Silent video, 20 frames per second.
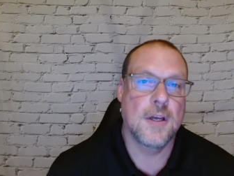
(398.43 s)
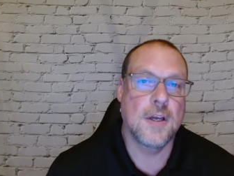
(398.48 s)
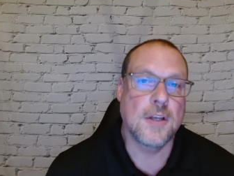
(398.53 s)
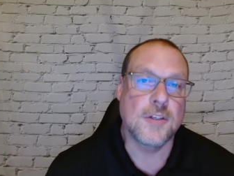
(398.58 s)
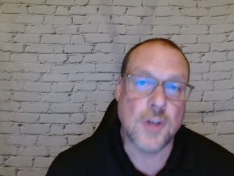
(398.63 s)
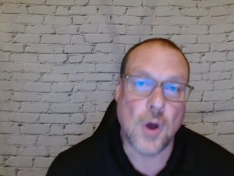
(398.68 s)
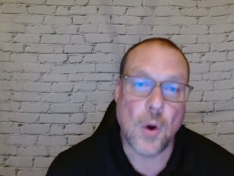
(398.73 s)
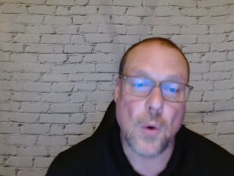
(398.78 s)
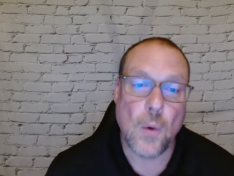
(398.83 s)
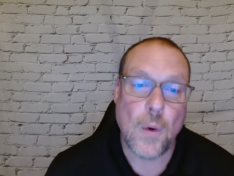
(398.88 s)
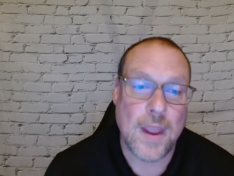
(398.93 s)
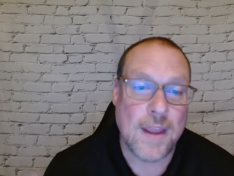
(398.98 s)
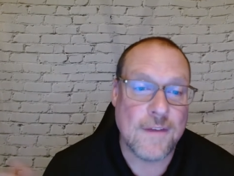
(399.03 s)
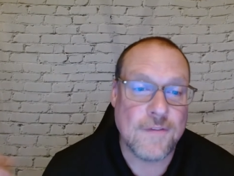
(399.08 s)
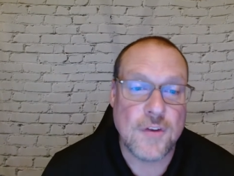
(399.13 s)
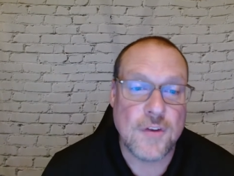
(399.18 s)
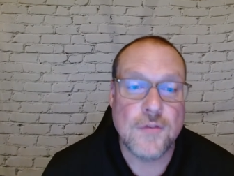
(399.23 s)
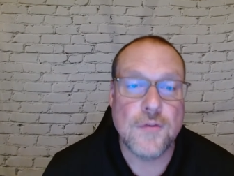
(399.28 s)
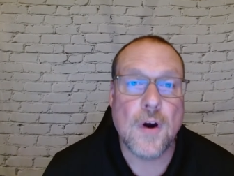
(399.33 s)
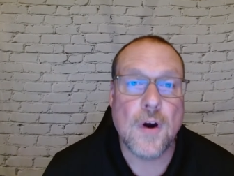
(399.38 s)
So
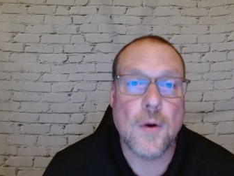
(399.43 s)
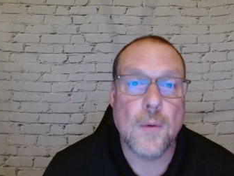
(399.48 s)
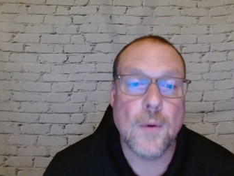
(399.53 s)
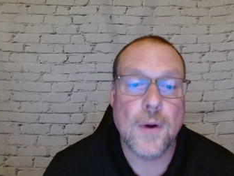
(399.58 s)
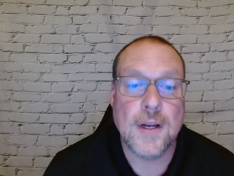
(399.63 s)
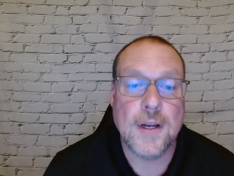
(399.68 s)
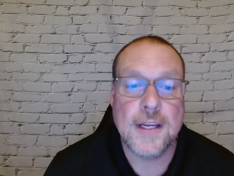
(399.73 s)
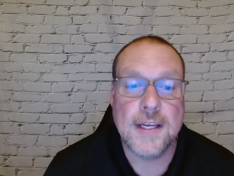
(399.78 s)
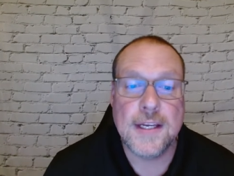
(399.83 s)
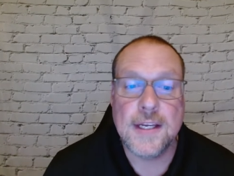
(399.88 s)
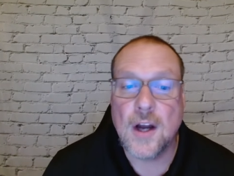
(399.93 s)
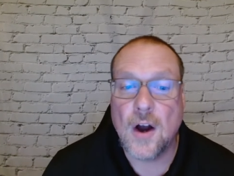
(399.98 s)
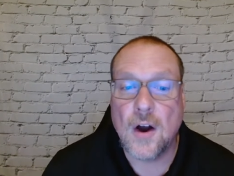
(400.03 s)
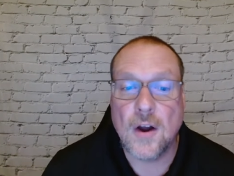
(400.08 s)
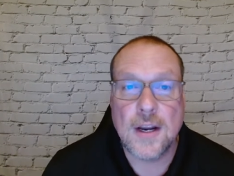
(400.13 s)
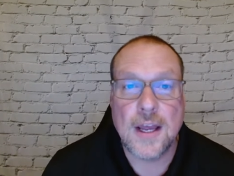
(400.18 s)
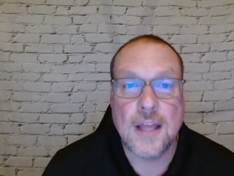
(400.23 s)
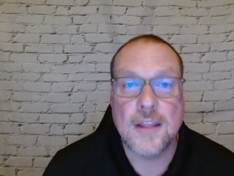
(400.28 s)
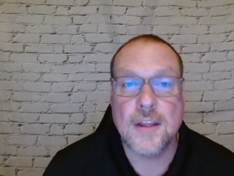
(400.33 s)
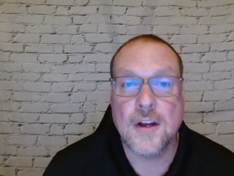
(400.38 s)
if you've already
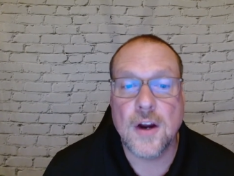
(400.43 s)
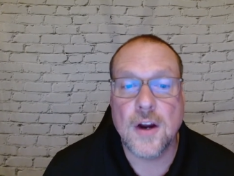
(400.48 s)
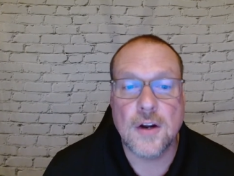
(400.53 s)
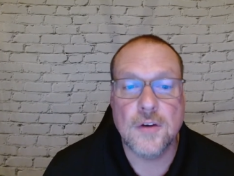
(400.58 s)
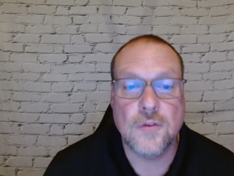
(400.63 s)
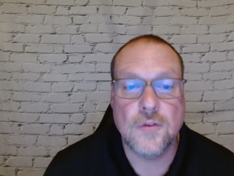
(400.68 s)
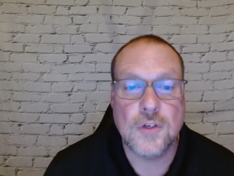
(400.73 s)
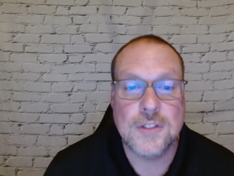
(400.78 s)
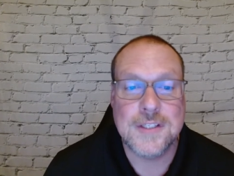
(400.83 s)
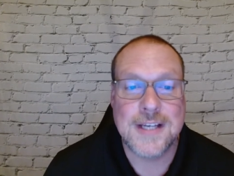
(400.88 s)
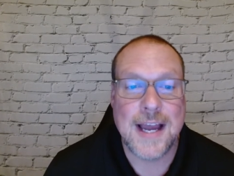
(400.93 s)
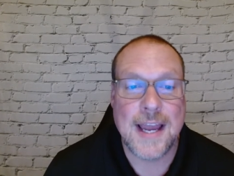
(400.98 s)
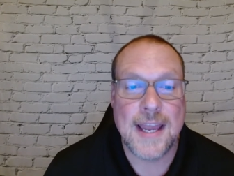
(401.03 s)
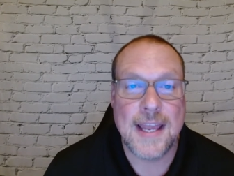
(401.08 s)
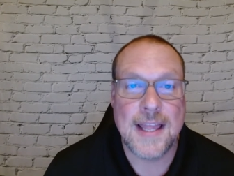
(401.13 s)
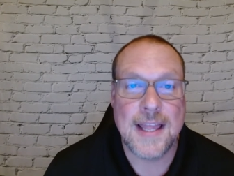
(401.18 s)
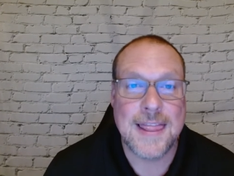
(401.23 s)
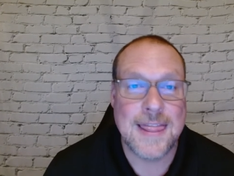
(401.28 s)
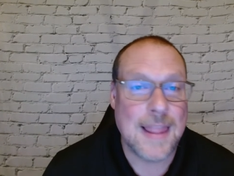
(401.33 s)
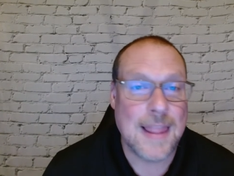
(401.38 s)
gone on the carnivore
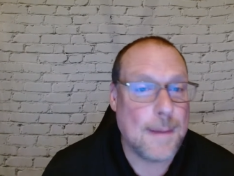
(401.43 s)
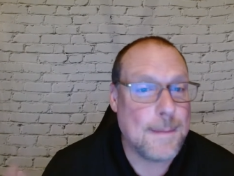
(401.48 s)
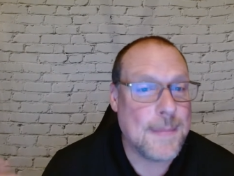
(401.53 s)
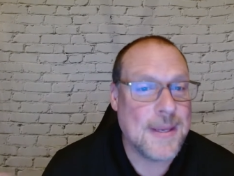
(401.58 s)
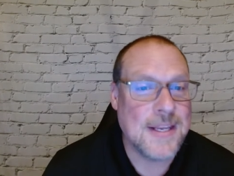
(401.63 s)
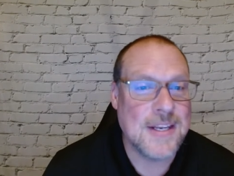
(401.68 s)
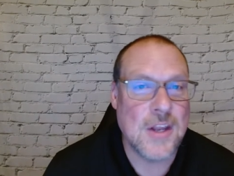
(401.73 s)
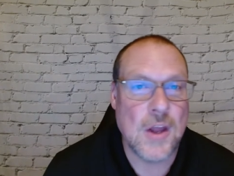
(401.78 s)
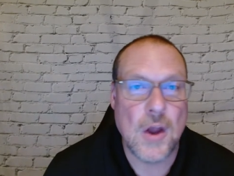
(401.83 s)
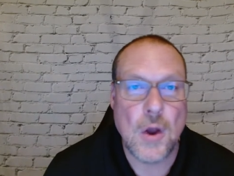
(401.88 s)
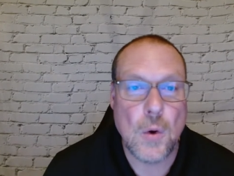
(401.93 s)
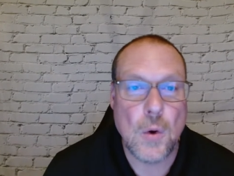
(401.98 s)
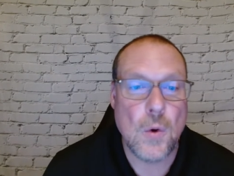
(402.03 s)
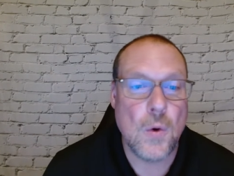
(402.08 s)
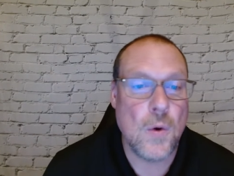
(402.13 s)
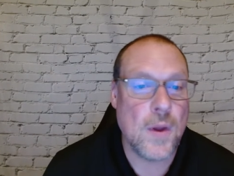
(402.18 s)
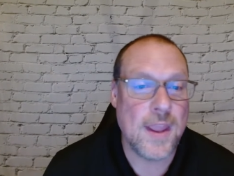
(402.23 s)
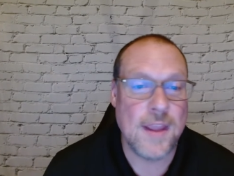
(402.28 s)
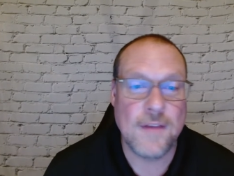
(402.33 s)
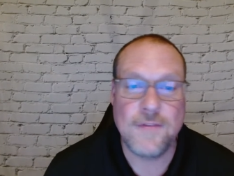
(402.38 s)
diet, let me
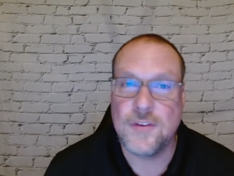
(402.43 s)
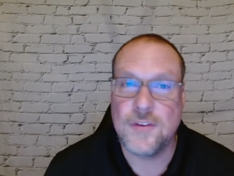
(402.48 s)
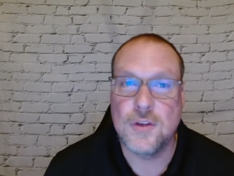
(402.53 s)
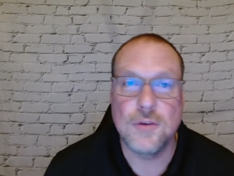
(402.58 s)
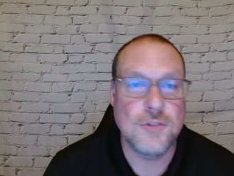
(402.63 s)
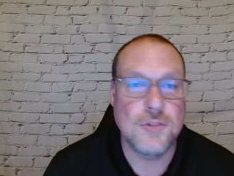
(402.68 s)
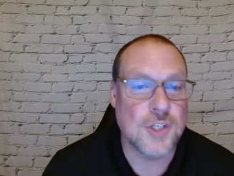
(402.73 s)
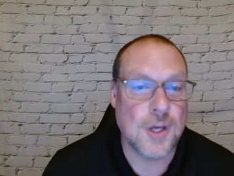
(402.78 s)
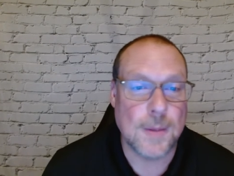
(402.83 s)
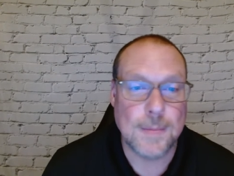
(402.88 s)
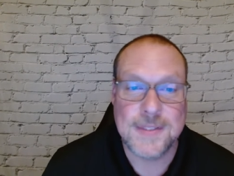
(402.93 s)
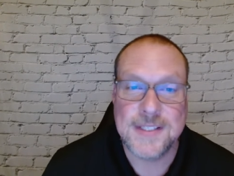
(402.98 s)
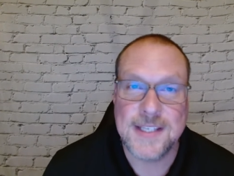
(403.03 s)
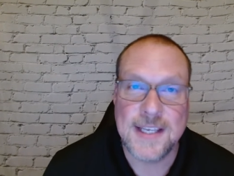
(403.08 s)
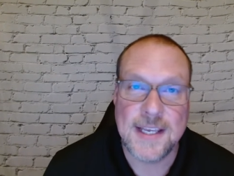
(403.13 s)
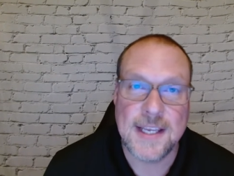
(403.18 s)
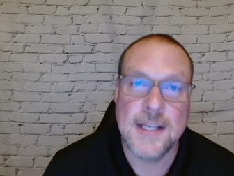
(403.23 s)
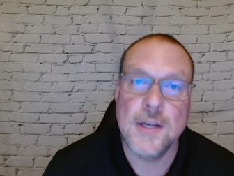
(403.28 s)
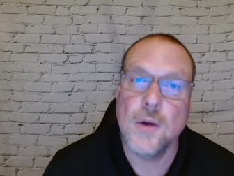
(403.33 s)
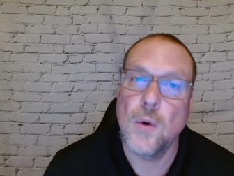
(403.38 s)
know if you jumped
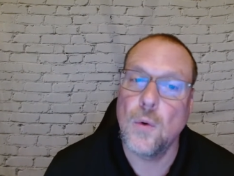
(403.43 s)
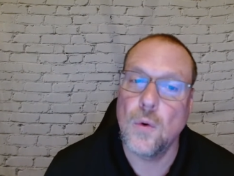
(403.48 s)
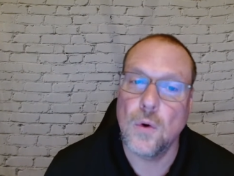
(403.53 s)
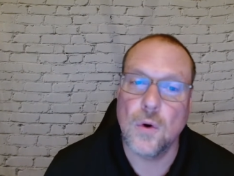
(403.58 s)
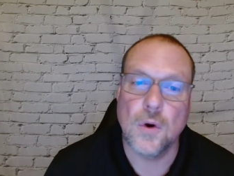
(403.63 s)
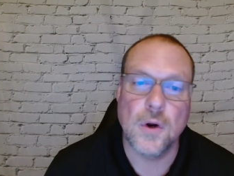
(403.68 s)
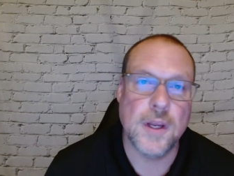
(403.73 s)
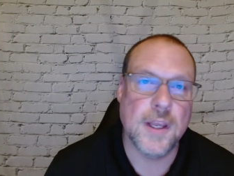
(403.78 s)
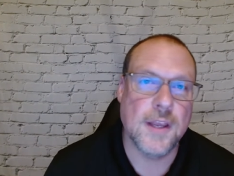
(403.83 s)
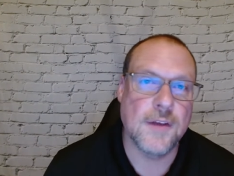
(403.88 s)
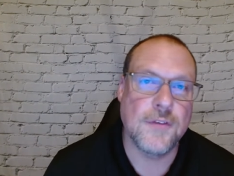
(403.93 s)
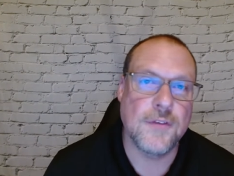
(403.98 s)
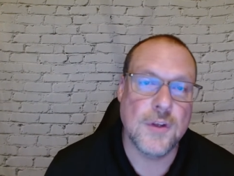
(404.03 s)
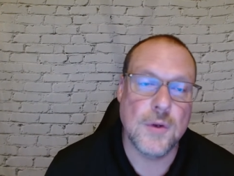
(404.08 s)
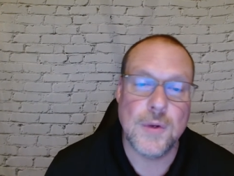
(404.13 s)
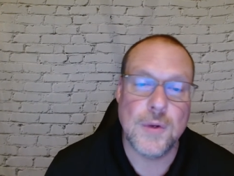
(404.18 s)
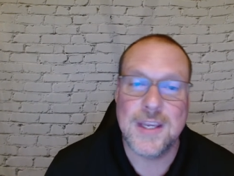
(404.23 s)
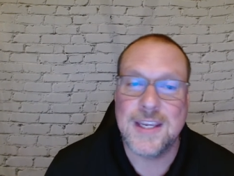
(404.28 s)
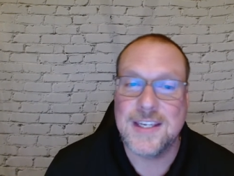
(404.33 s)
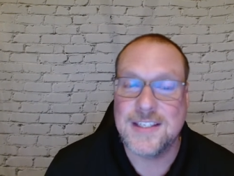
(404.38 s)
in or if
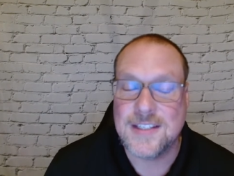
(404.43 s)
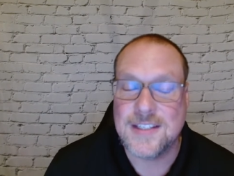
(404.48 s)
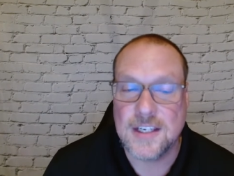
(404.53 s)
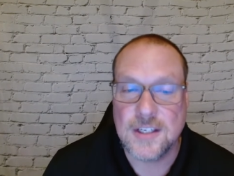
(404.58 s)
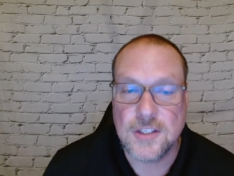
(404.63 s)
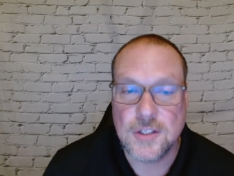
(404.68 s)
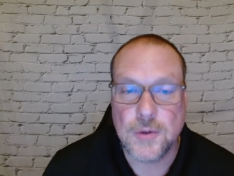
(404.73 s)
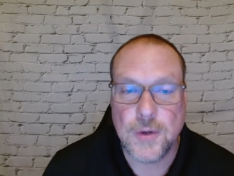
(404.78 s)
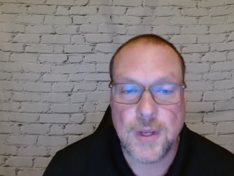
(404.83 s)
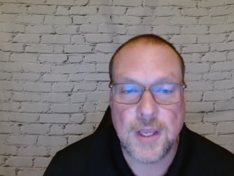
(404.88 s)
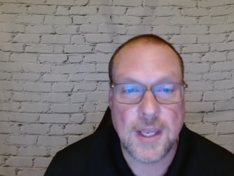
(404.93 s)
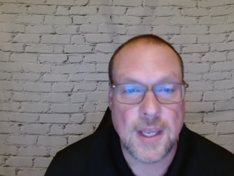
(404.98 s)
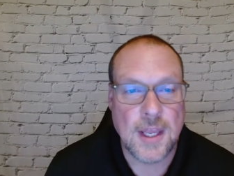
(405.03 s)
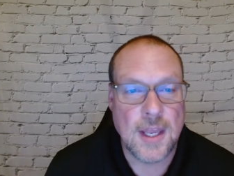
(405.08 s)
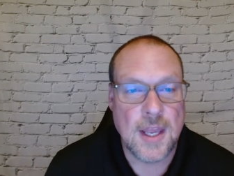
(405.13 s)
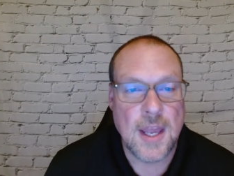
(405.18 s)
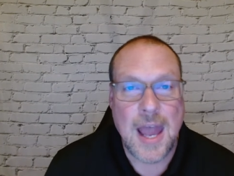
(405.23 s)
you eased into it.